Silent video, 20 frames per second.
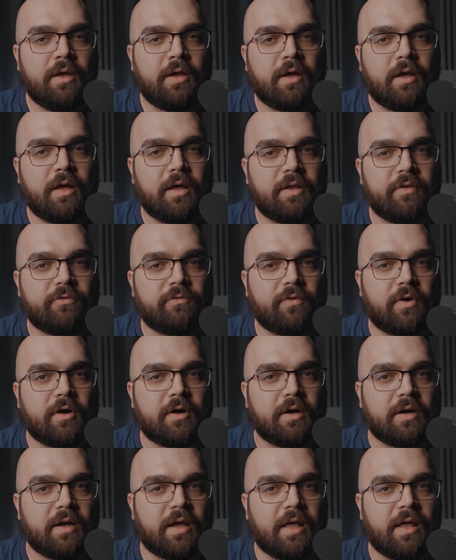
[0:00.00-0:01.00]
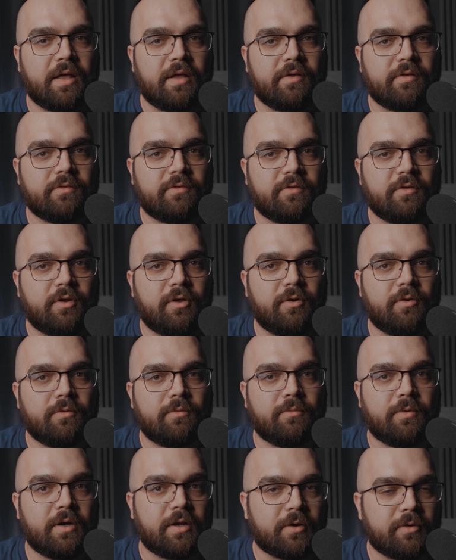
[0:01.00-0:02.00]
as far as,
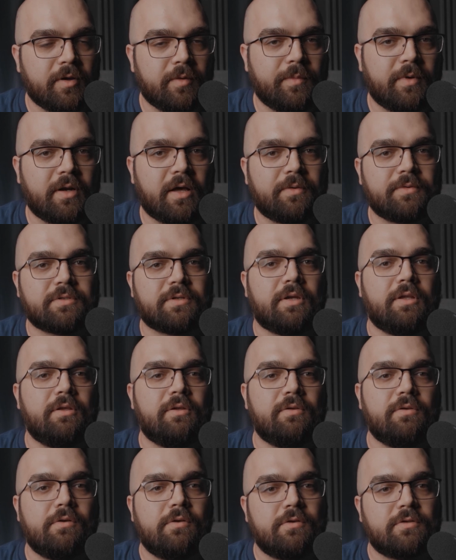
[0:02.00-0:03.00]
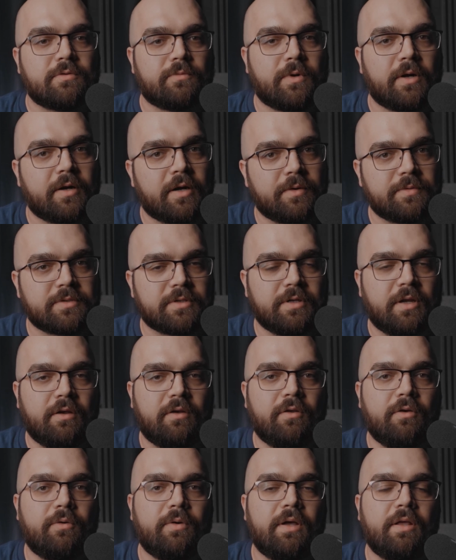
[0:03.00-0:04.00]
what equipment I was going to use, where I was going to
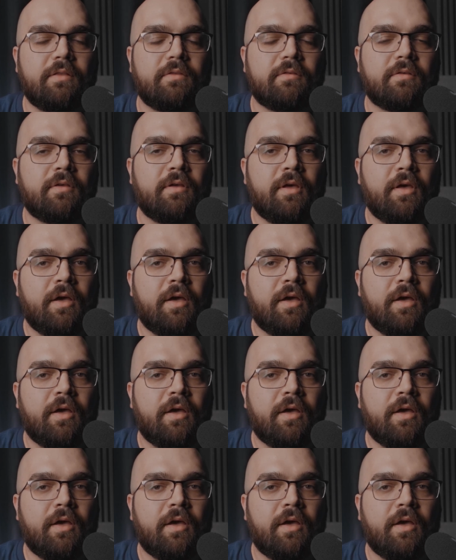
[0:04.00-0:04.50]
do it,